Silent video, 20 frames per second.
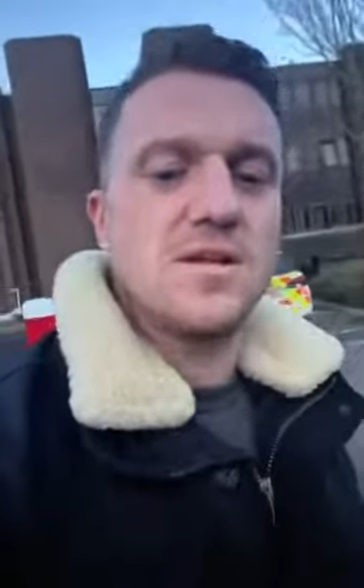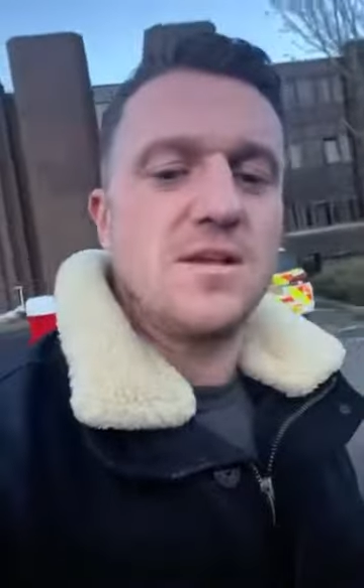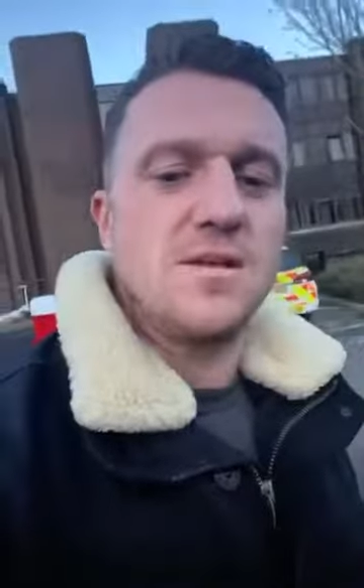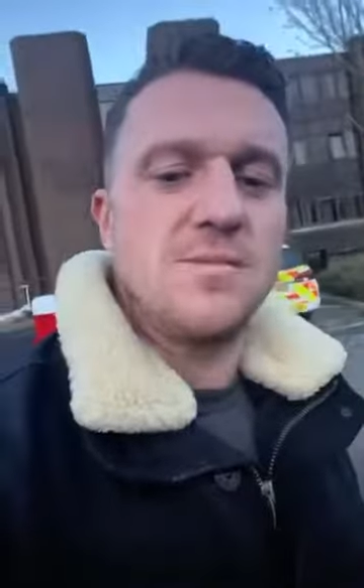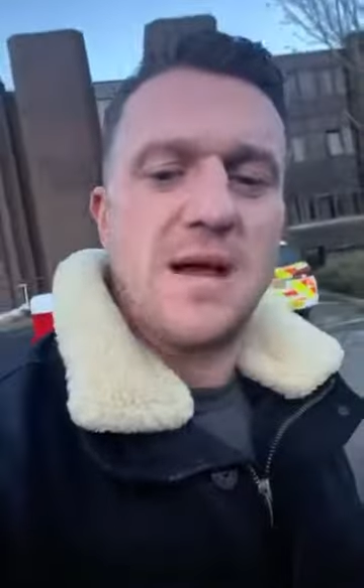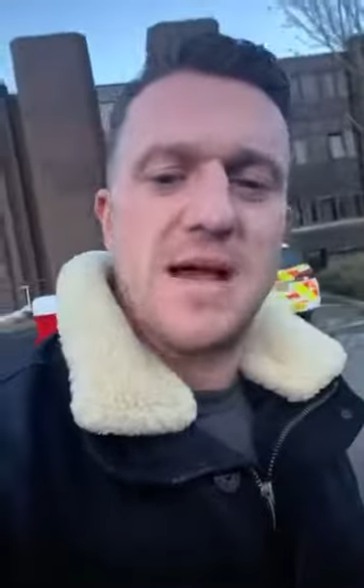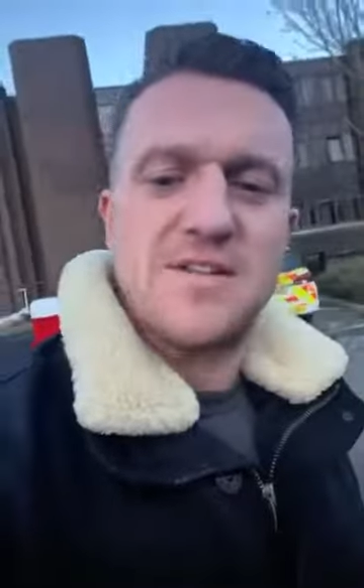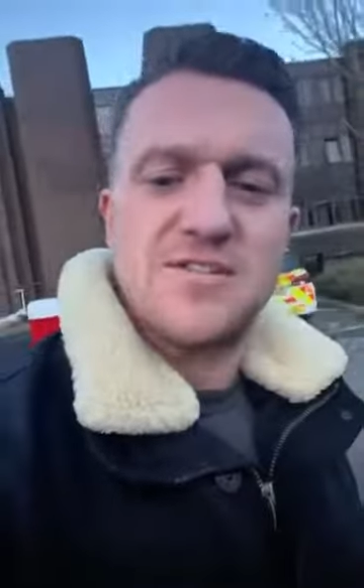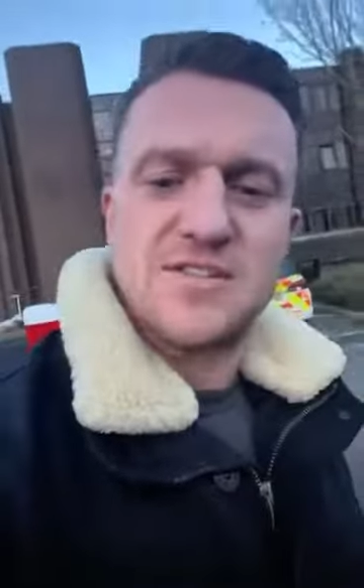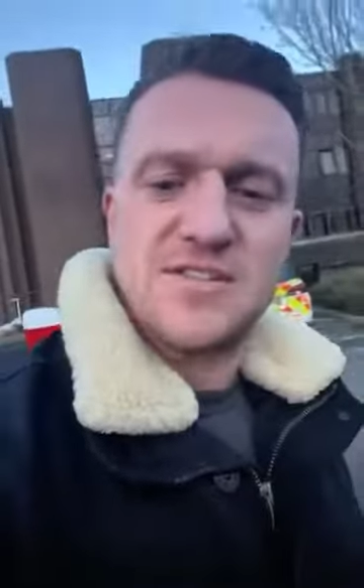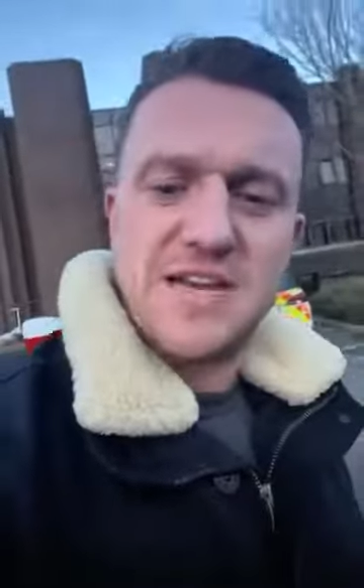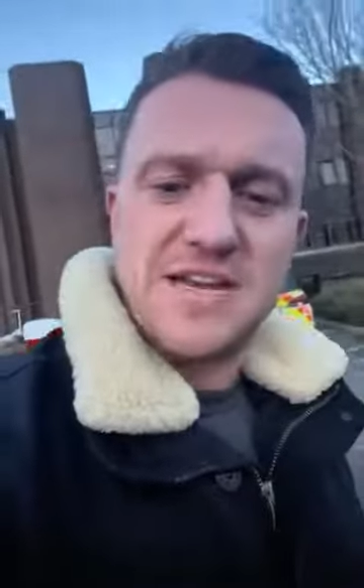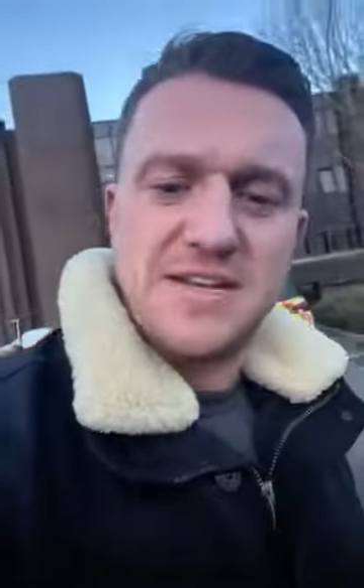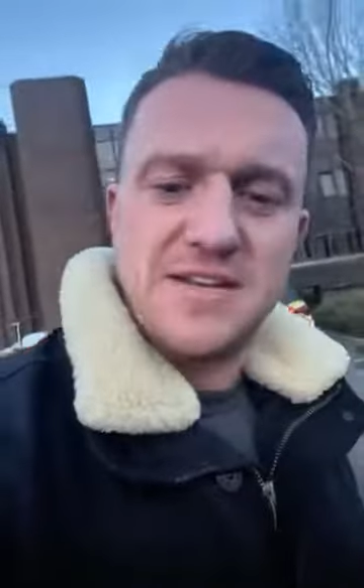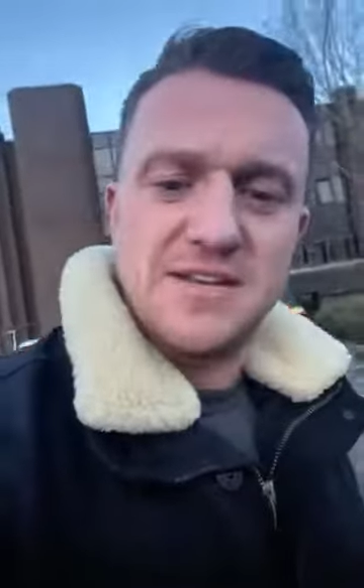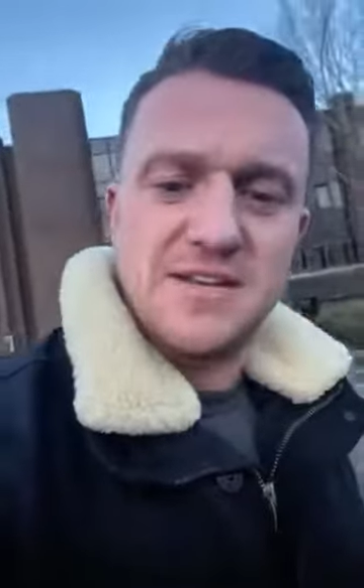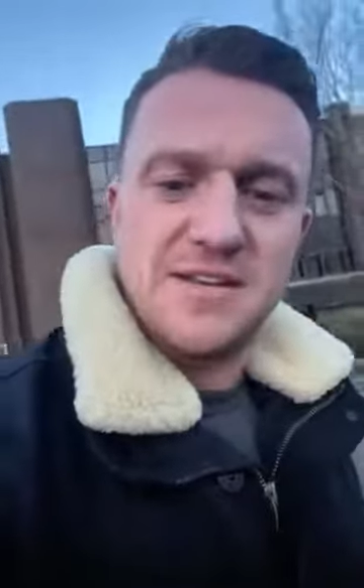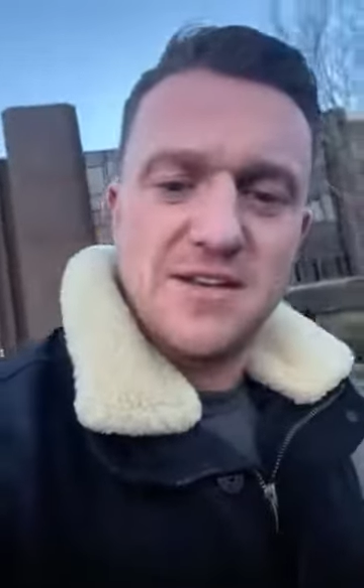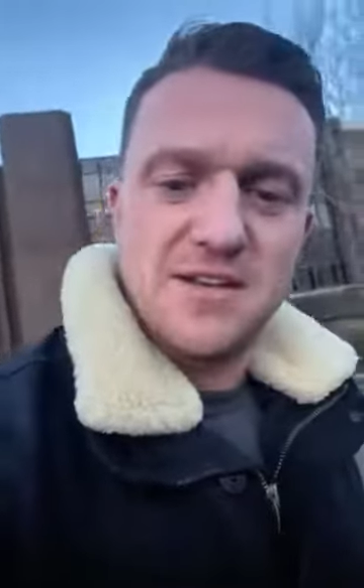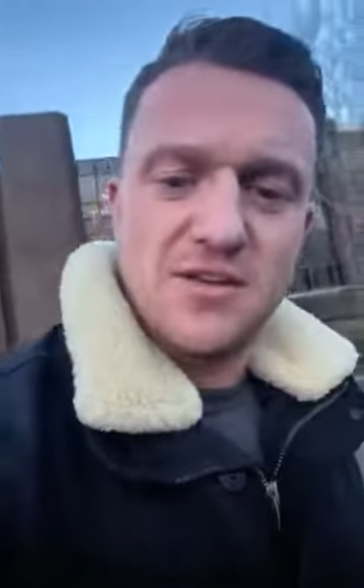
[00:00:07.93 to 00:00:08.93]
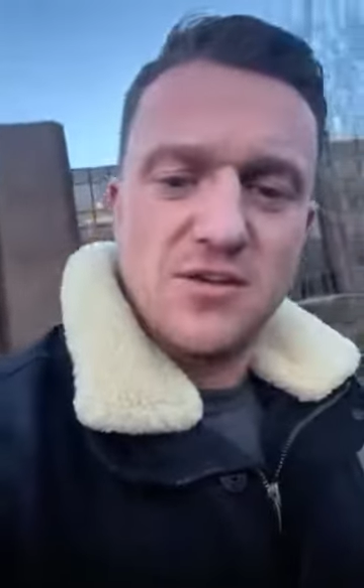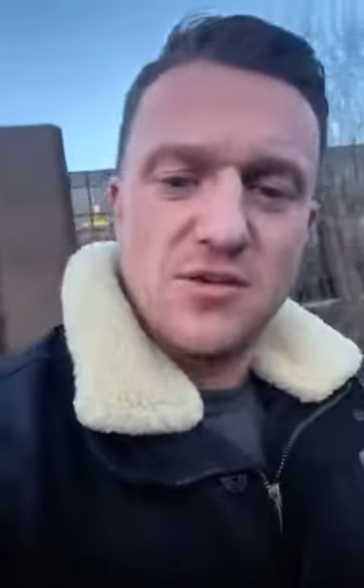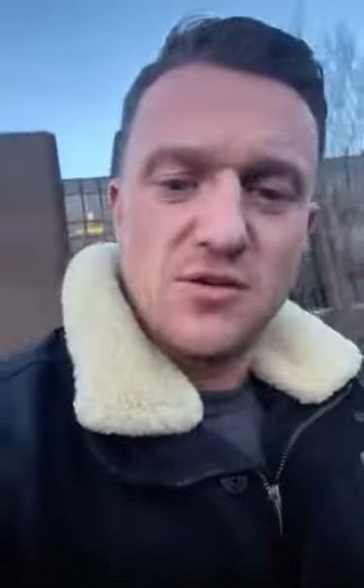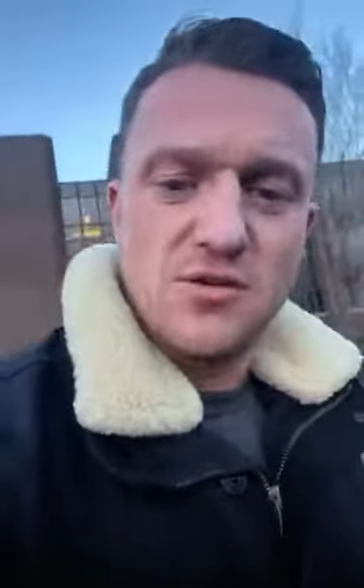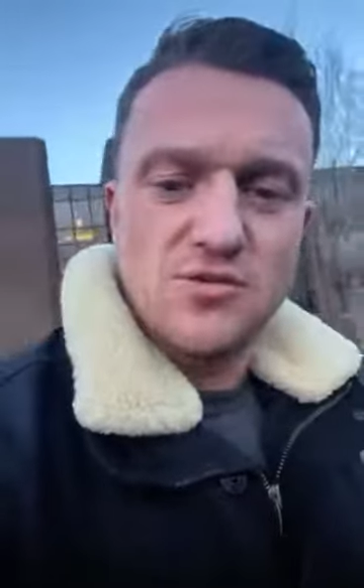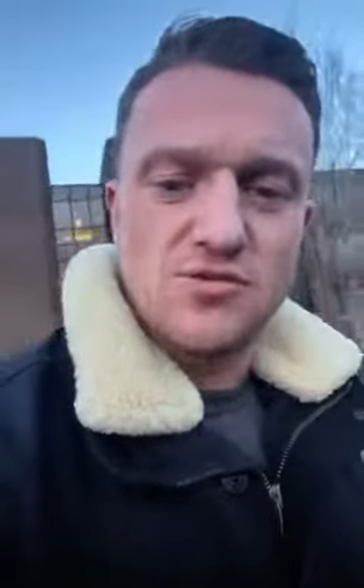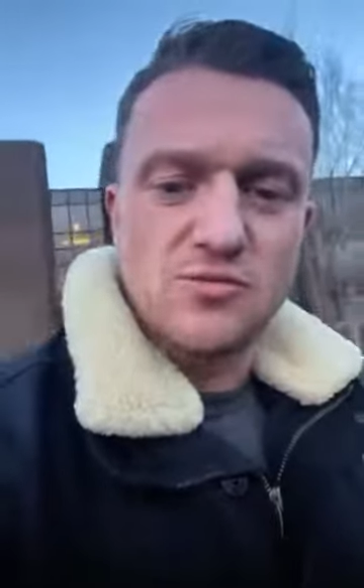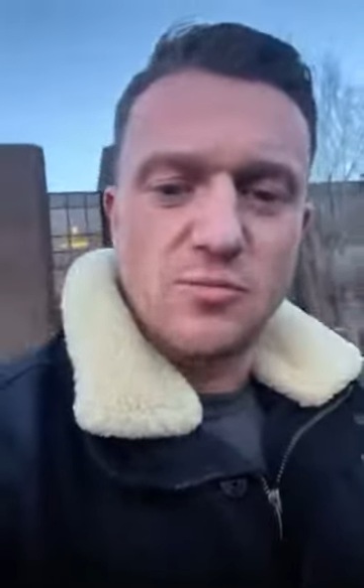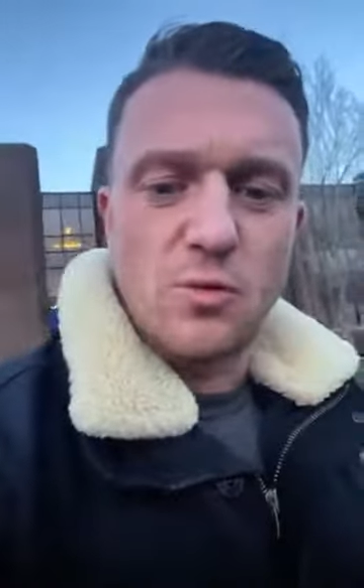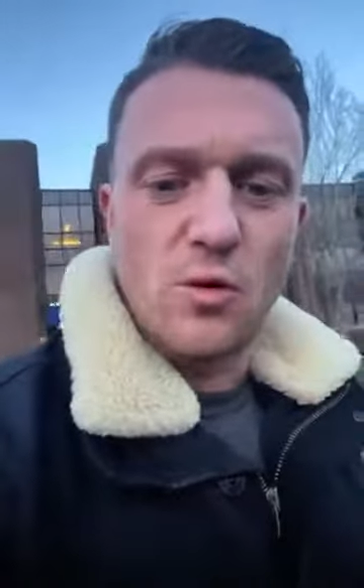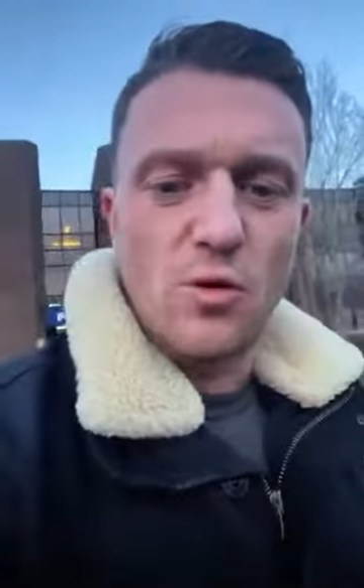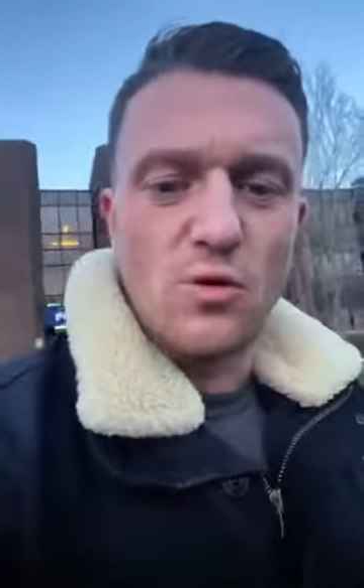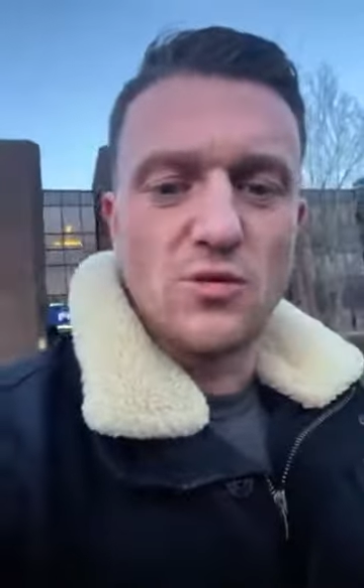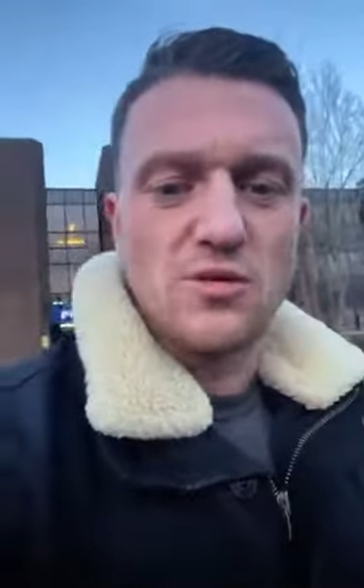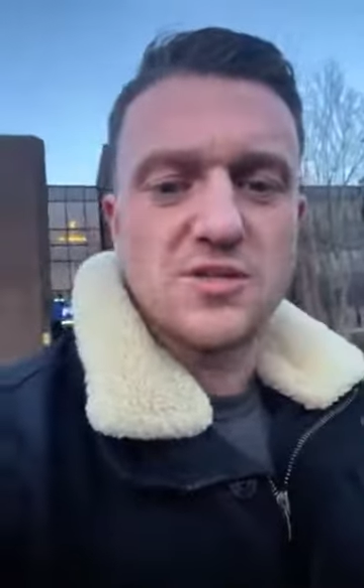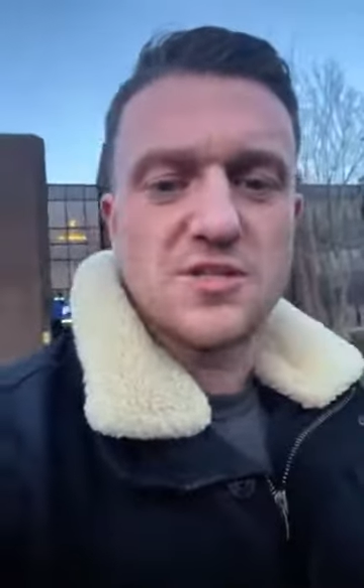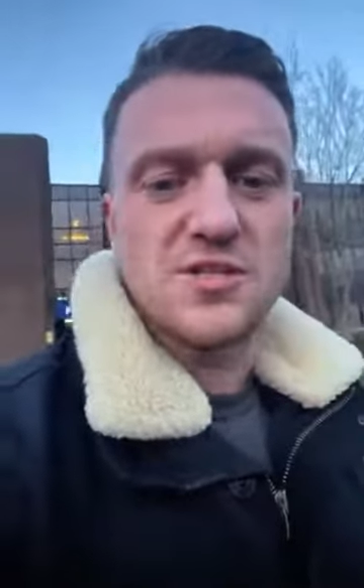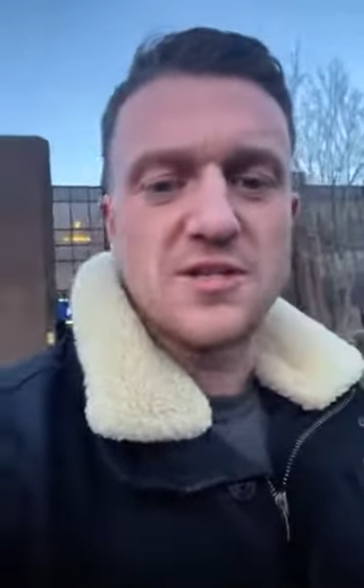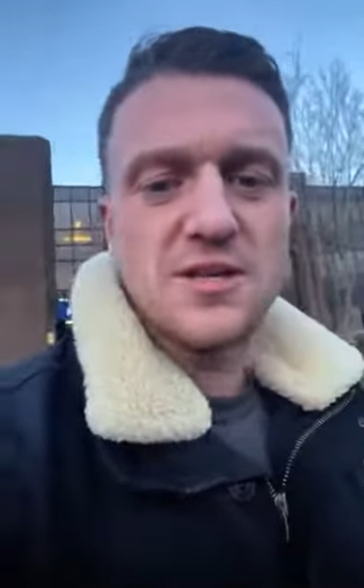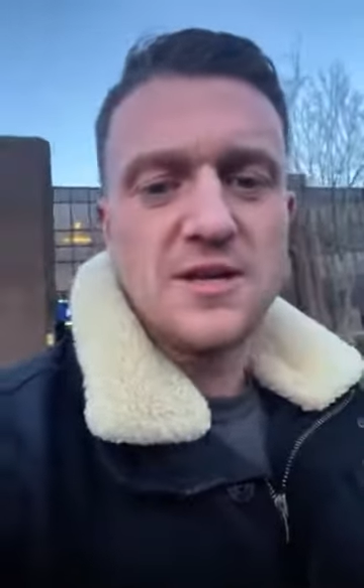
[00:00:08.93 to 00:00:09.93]
you may have seen news
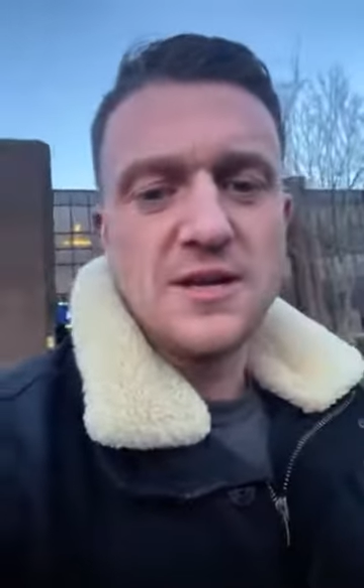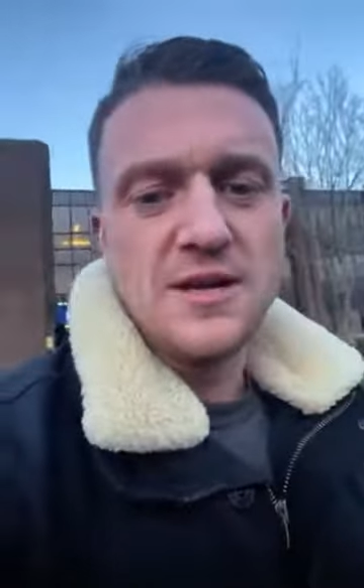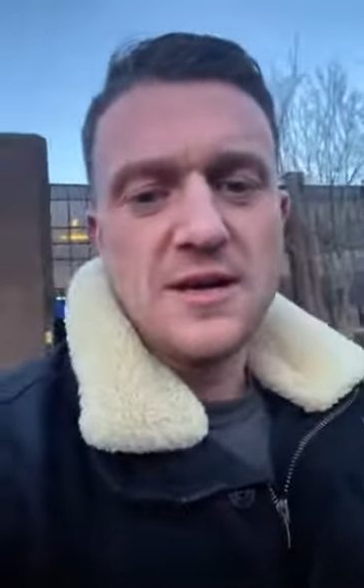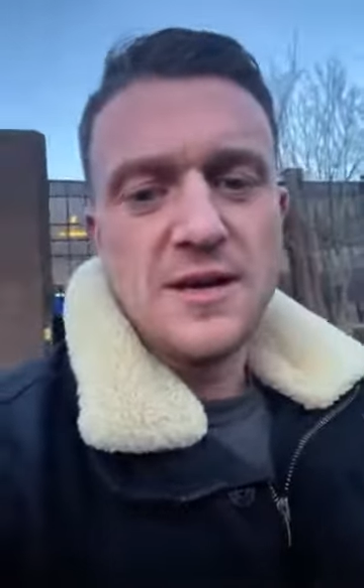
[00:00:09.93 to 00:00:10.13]
reports